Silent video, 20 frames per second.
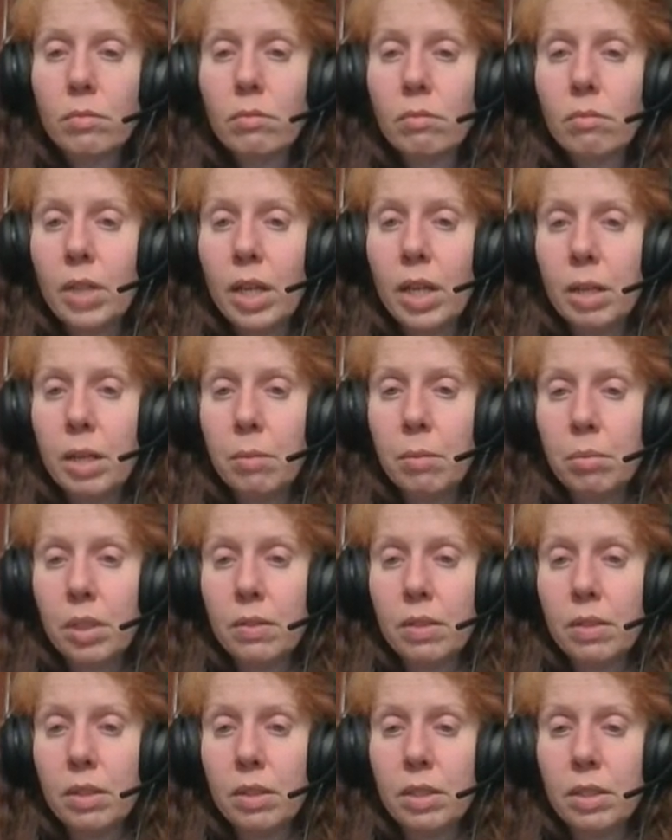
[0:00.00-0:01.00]
And I
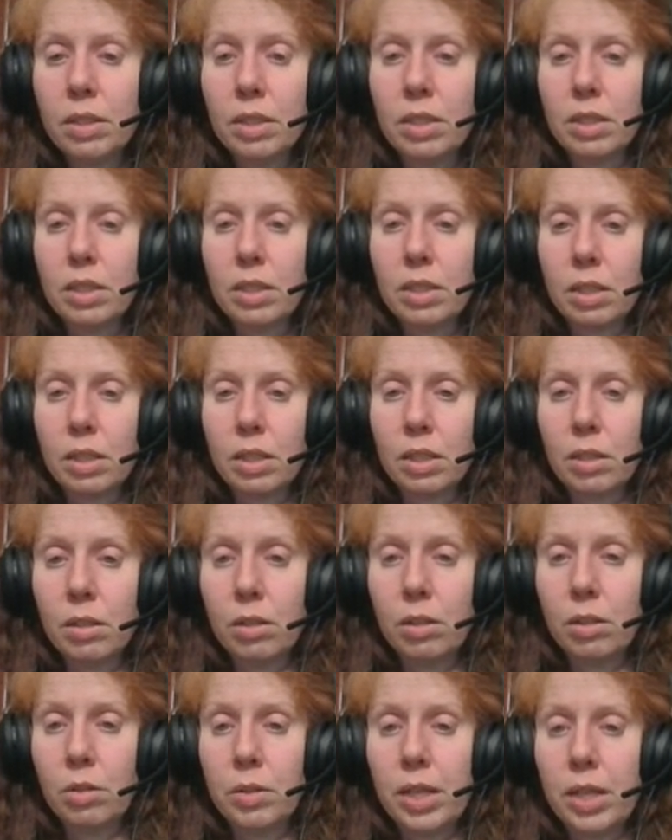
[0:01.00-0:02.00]
believe that this is going to
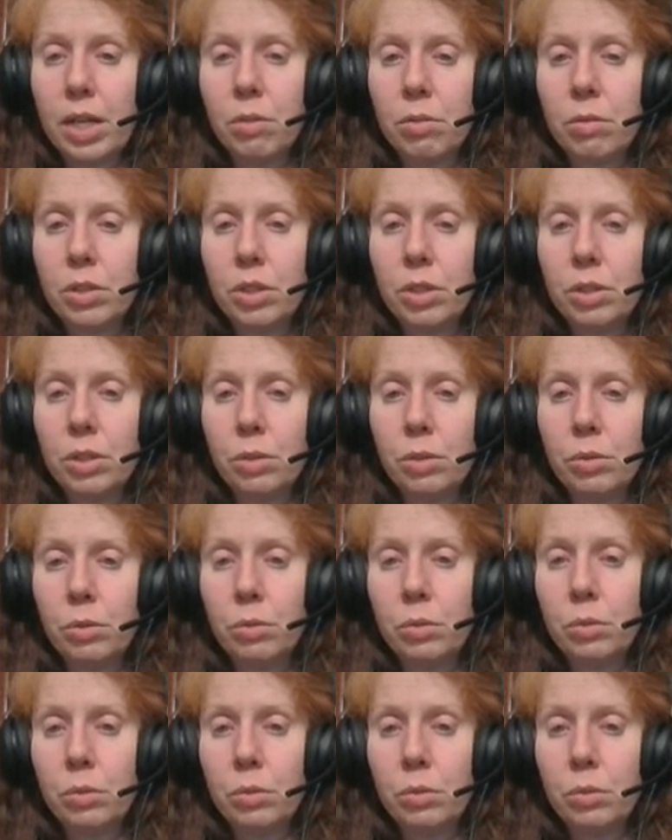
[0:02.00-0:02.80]
go down to,